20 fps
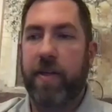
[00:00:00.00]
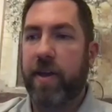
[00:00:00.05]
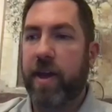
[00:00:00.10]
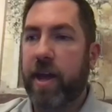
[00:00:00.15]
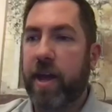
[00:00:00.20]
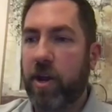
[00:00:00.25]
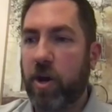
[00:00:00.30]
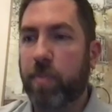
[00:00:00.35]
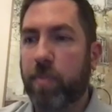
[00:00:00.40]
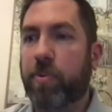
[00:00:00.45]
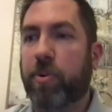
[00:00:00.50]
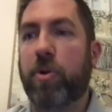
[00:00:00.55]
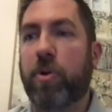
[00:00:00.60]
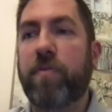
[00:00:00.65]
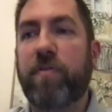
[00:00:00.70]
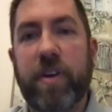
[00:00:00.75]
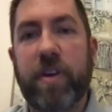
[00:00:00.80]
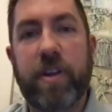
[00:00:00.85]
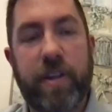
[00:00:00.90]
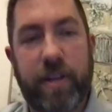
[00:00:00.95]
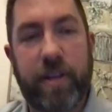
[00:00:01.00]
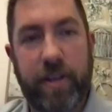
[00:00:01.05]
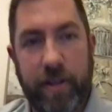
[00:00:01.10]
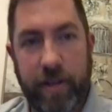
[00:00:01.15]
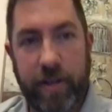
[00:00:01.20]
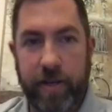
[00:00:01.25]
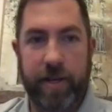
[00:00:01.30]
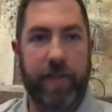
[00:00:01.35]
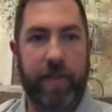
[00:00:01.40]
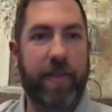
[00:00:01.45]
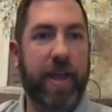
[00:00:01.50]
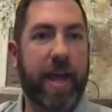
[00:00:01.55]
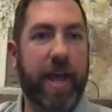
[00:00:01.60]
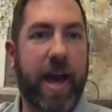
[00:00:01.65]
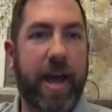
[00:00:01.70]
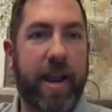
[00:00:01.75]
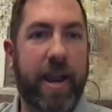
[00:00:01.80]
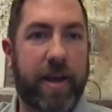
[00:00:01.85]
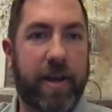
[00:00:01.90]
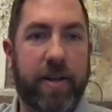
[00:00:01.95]
they got to go prove it. And they
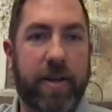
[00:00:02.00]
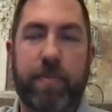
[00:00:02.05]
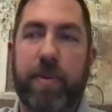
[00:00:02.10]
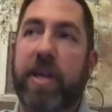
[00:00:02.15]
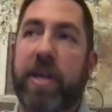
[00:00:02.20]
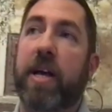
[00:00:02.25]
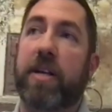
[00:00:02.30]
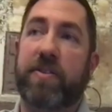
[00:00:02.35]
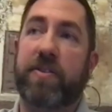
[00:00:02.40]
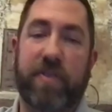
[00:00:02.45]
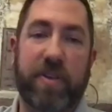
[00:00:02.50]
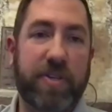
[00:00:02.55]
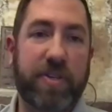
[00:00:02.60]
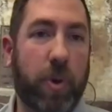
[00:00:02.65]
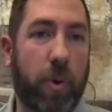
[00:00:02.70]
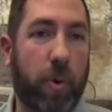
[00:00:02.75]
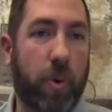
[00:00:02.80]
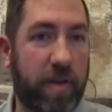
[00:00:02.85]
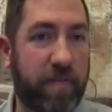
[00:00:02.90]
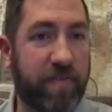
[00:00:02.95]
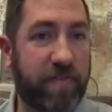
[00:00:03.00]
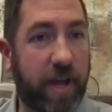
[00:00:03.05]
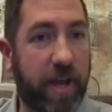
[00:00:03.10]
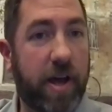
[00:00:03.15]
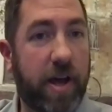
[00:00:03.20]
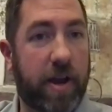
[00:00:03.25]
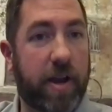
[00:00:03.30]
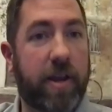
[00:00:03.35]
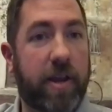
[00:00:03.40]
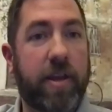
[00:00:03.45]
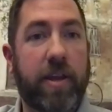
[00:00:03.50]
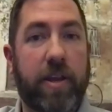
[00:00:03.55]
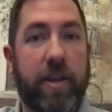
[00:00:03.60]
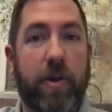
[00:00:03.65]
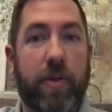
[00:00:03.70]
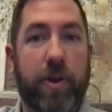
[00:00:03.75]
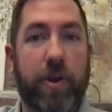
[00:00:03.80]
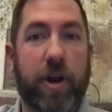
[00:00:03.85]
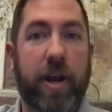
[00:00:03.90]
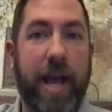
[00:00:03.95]
got to, because of this hole they've dug,
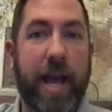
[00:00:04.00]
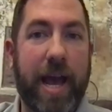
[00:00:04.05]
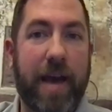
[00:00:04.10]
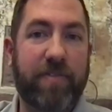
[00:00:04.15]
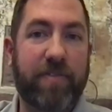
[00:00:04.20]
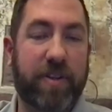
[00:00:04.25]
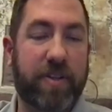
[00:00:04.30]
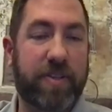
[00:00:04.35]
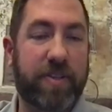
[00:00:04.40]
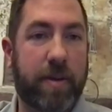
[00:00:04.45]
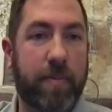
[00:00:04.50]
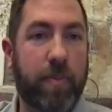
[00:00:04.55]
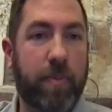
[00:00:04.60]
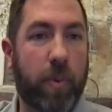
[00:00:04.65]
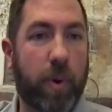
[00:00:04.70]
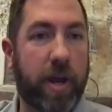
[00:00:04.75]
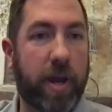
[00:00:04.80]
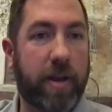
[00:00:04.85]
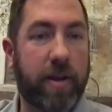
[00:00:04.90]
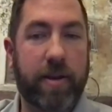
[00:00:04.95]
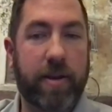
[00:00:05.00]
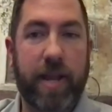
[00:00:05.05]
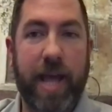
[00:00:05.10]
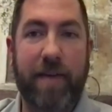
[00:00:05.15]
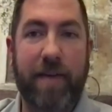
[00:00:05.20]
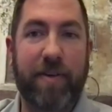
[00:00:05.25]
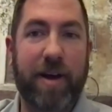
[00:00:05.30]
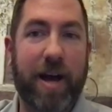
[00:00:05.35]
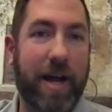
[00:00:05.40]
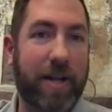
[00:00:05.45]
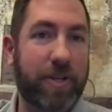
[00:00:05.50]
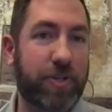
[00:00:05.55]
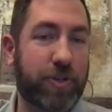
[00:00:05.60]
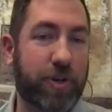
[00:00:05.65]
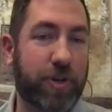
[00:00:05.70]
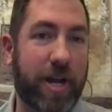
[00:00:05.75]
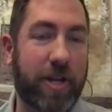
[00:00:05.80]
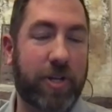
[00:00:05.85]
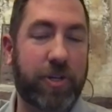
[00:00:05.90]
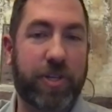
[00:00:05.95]
they're going to have to at some point have a hot
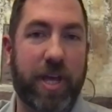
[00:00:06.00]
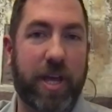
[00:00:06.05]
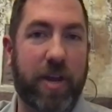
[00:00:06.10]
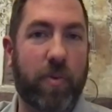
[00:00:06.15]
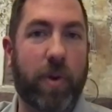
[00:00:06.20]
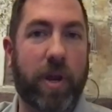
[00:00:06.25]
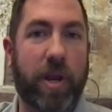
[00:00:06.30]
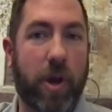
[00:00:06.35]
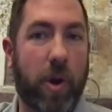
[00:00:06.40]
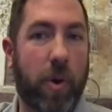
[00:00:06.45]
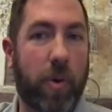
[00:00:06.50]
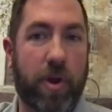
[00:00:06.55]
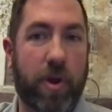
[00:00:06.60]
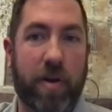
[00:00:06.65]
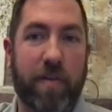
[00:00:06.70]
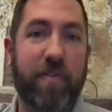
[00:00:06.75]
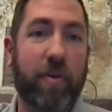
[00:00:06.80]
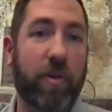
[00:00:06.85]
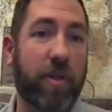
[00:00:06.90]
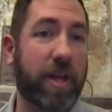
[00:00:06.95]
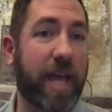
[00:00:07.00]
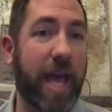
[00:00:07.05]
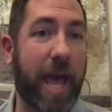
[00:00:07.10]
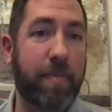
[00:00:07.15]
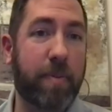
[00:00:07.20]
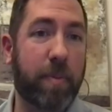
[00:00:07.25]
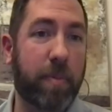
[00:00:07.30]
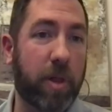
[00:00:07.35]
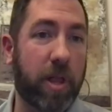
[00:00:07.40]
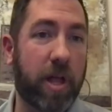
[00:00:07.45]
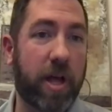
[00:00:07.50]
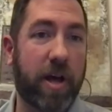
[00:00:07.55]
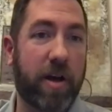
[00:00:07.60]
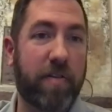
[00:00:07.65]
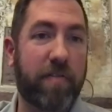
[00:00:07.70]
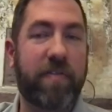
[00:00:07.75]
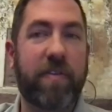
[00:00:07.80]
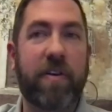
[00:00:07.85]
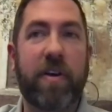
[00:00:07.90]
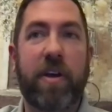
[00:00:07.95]
stretch that we know they're fully capable
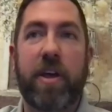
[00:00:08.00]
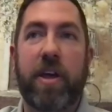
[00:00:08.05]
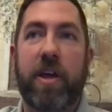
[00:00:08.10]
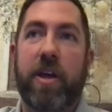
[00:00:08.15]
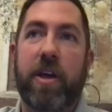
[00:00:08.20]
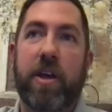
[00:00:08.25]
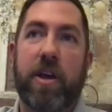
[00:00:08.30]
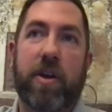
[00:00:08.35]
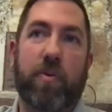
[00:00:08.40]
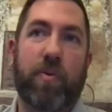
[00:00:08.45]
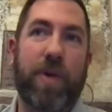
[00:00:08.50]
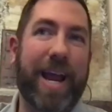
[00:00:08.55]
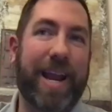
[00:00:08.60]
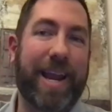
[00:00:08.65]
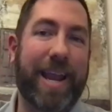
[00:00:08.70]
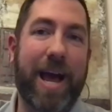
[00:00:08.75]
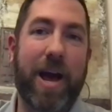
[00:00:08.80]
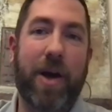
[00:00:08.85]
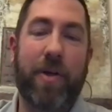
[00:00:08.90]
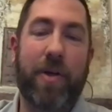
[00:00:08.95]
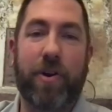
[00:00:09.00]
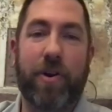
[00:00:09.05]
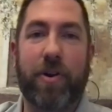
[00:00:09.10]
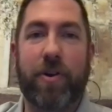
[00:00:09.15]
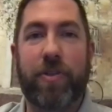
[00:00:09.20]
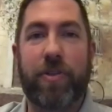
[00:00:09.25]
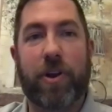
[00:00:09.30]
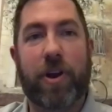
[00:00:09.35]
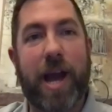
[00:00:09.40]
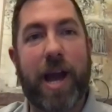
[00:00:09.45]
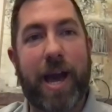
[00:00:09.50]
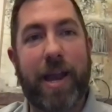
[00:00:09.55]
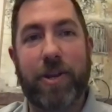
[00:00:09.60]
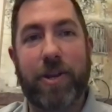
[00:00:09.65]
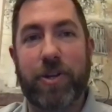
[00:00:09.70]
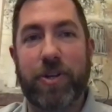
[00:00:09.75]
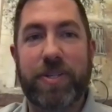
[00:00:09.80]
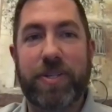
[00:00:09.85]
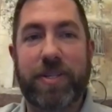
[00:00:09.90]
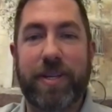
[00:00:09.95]
of. Right now, they're kind of
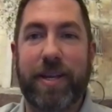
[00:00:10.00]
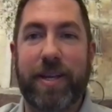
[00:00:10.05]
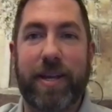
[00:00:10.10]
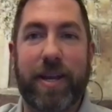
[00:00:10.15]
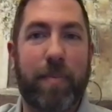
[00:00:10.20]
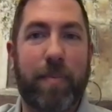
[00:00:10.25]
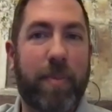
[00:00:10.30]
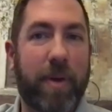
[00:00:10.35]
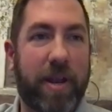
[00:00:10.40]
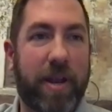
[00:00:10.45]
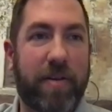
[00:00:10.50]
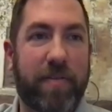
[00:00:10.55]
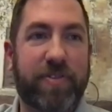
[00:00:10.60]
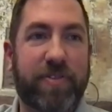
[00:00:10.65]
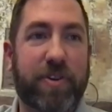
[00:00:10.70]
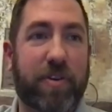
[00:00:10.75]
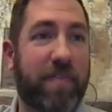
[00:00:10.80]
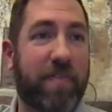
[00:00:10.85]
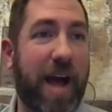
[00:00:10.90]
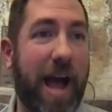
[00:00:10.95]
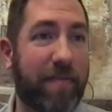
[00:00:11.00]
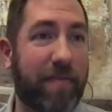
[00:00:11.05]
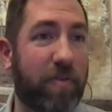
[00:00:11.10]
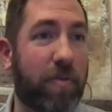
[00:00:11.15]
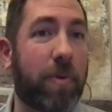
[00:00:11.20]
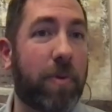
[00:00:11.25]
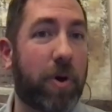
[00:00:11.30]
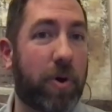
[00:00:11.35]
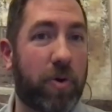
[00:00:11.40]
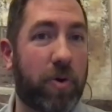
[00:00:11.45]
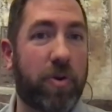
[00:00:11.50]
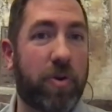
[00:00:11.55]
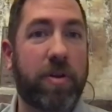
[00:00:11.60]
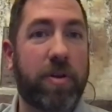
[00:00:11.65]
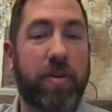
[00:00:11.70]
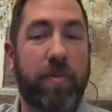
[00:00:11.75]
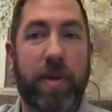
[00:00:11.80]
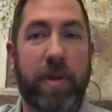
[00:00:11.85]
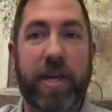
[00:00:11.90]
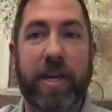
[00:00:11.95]
just in a bit of survival mode
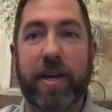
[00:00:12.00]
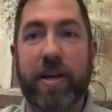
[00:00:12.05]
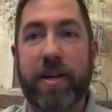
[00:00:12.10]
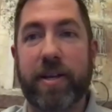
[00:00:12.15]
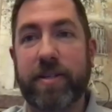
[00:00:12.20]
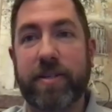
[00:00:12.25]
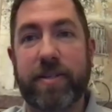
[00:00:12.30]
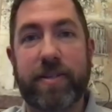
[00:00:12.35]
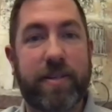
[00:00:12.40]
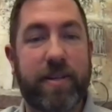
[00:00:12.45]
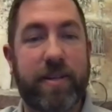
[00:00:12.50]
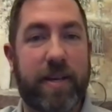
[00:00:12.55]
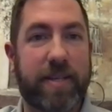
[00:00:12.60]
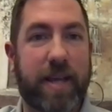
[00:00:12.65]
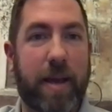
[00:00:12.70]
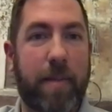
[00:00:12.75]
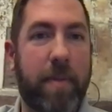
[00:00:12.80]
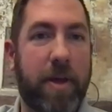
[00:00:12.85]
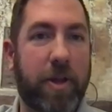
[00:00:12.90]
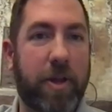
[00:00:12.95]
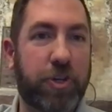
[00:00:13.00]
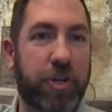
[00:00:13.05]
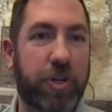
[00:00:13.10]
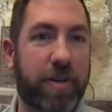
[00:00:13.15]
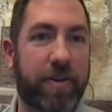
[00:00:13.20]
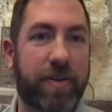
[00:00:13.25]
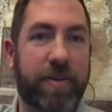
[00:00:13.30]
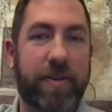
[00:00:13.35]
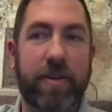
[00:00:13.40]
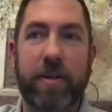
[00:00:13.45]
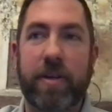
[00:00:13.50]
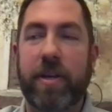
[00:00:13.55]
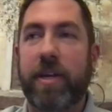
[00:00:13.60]
because, as I mentioned,